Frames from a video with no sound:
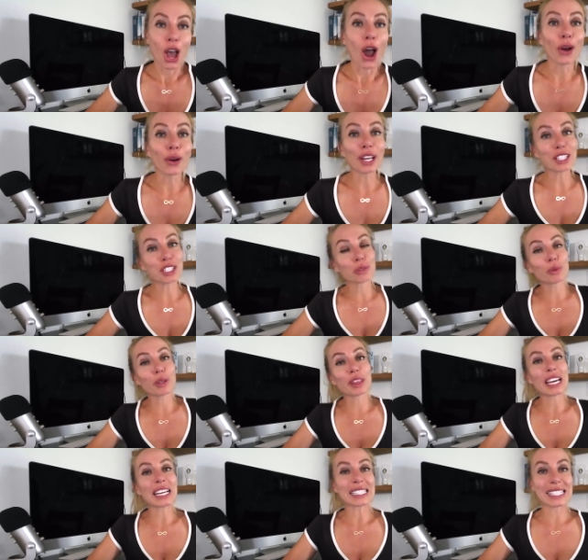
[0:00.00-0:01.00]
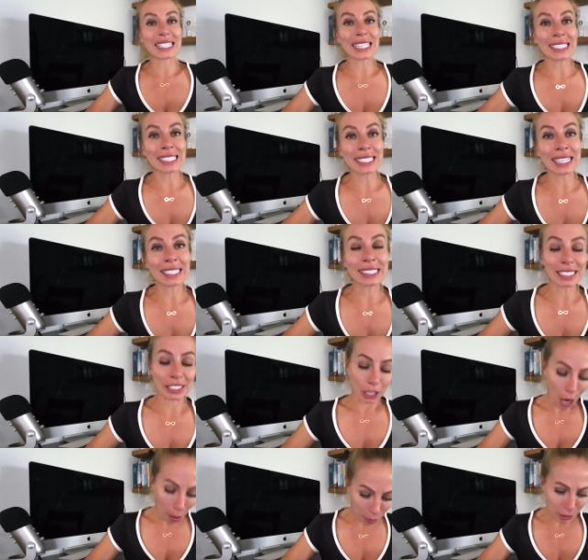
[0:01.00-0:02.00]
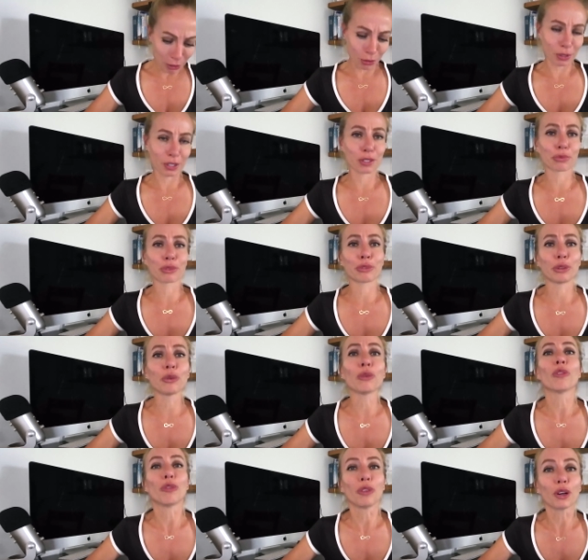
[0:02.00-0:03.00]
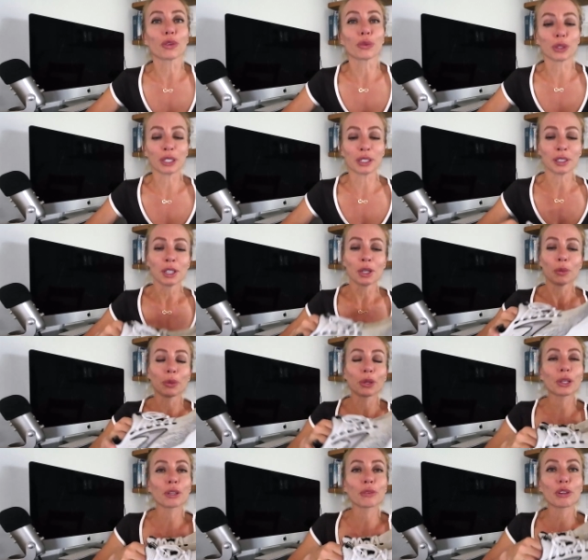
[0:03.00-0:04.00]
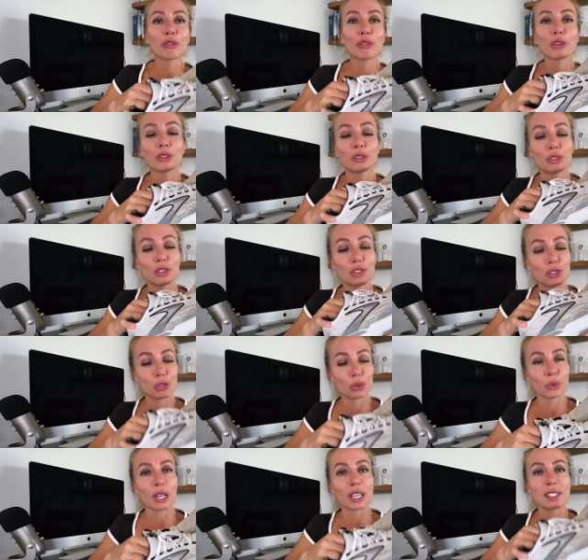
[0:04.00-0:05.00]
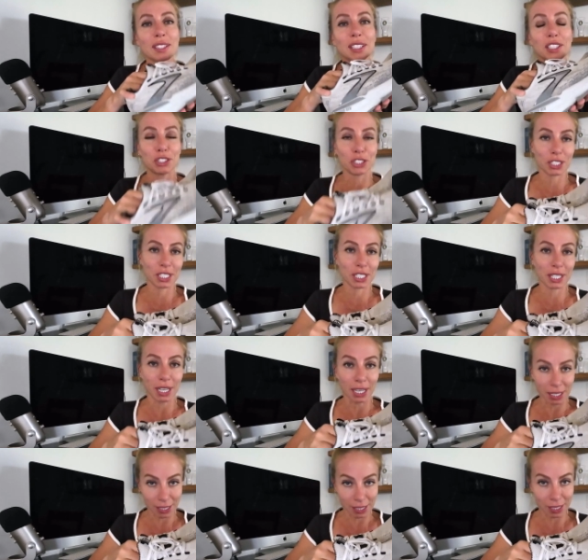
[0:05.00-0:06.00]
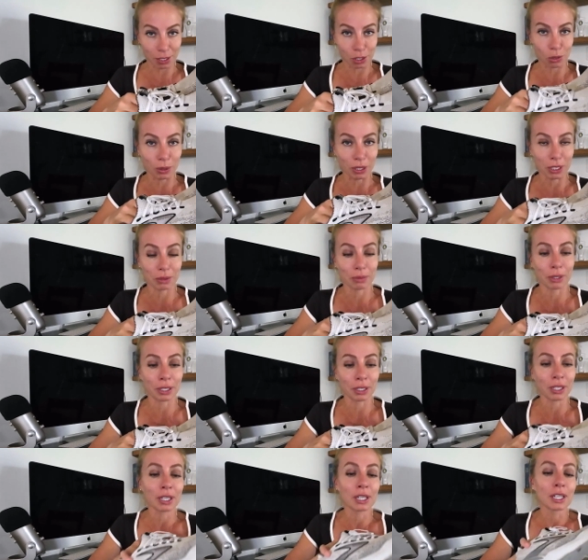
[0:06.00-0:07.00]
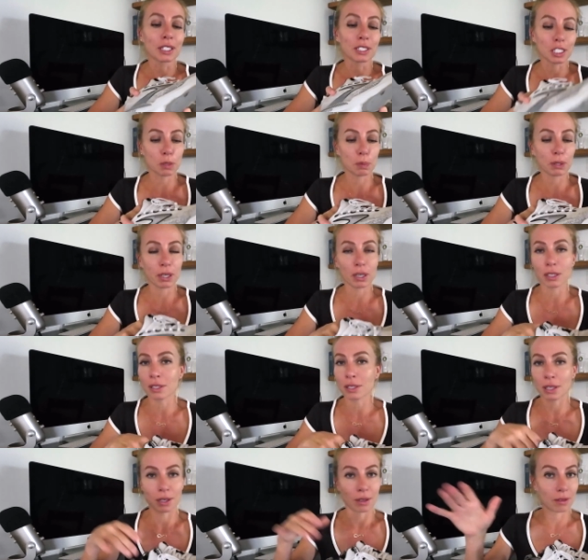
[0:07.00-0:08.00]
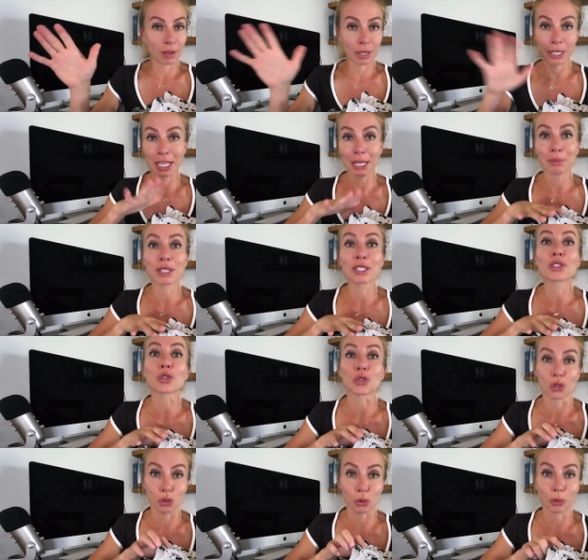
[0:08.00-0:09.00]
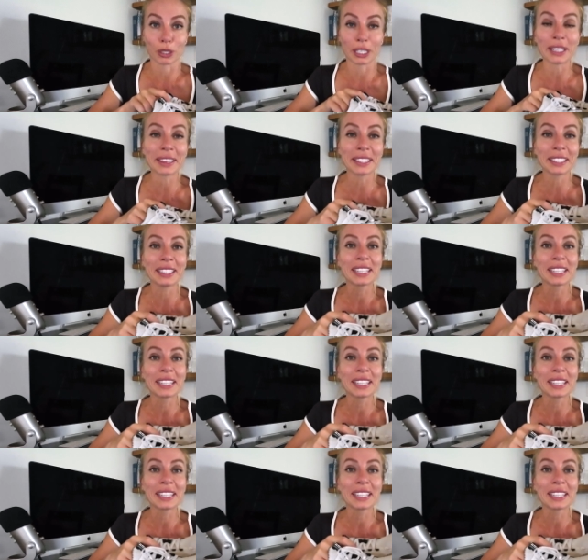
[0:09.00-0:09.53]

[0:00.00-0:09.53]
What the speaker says: Alright, so with that said and done, let's hop into this review for real. We're going to refer to the shoe as a GTS 21 just because the name is super lengthy.